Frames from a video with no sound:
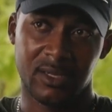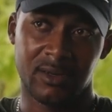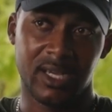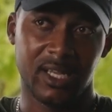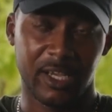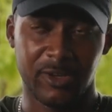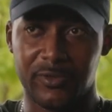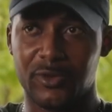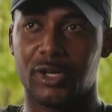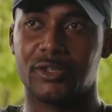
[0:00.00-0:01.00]
Right there. I don't know
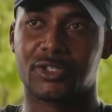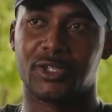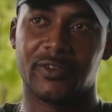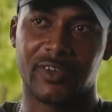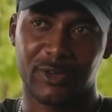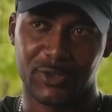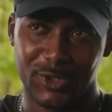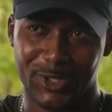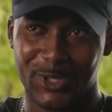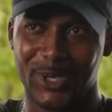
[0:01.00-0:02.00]
if you all don't show it, if I could show
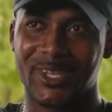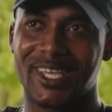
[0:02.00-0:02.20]
it to you.